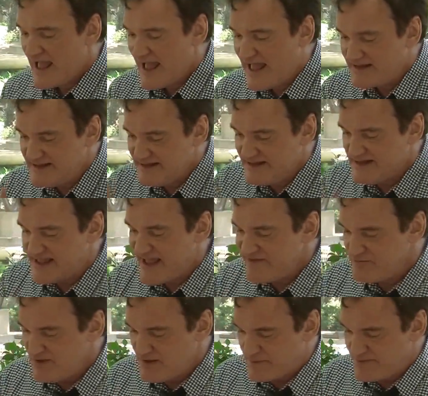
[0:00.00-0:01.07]
And he
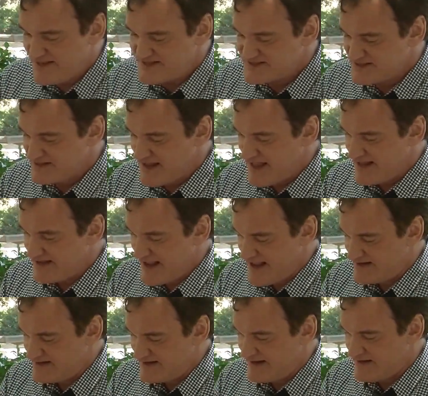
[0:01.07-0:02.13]
gave me a piece
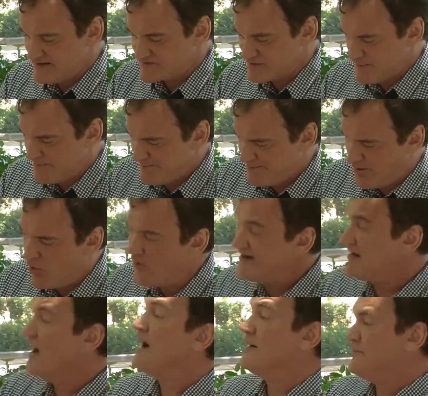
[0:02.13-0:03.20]
and to
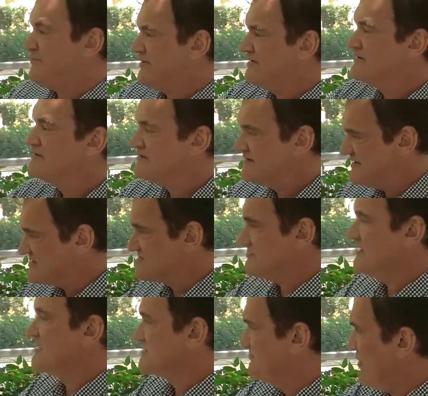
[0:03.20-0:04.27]
point up his
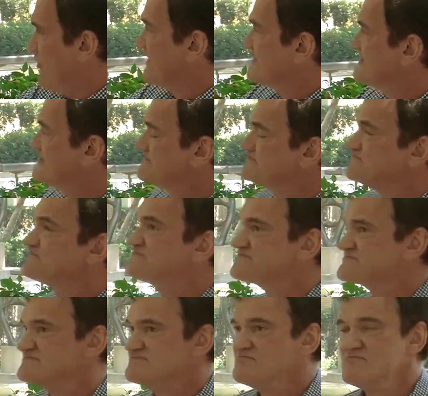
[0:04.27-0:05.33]
point,
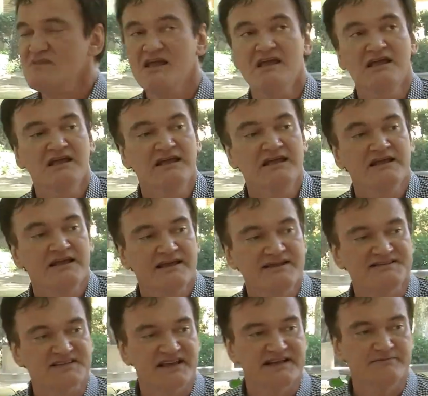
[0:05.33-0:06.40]
he
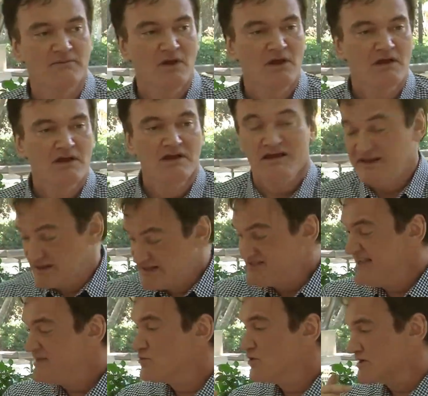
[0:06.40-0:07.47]
said, because
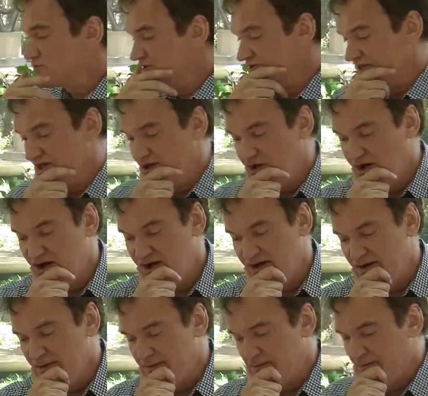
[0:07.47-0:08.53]
he had worked with
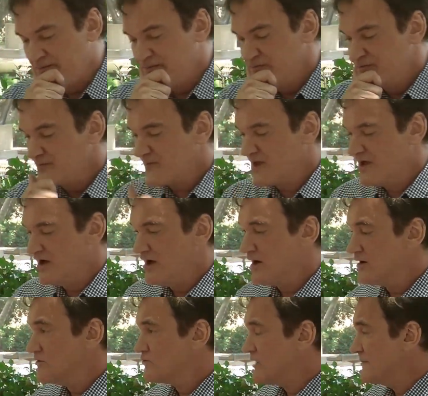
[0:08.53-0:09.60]
Robert
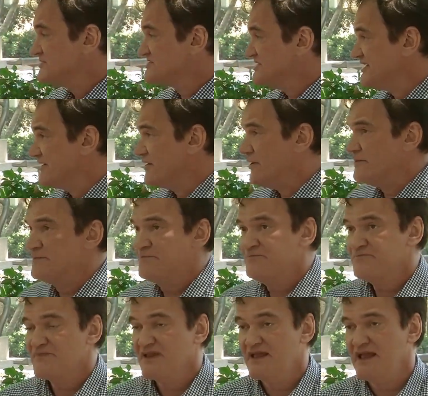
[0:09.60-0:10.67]
De Niro,
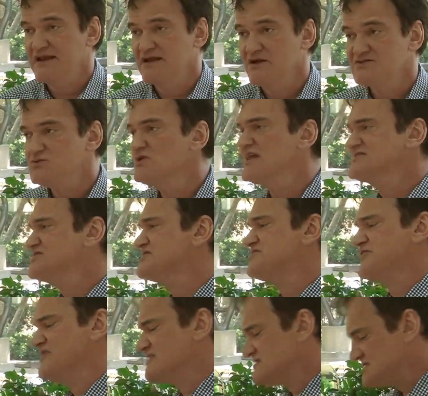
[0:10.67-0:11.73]
and he goes, well, like just
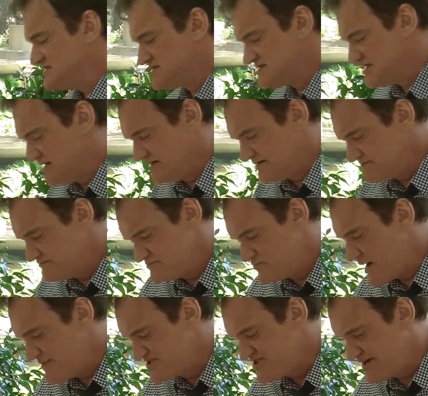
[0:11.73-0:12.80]
for instance,
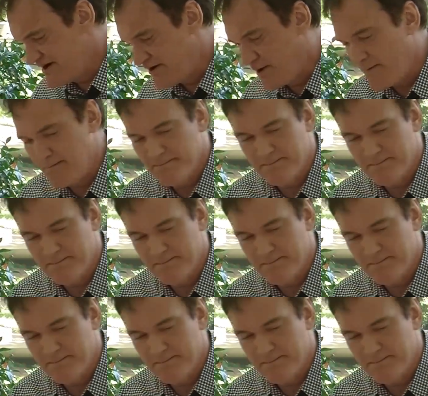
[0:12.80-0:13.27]
Robert De Niro.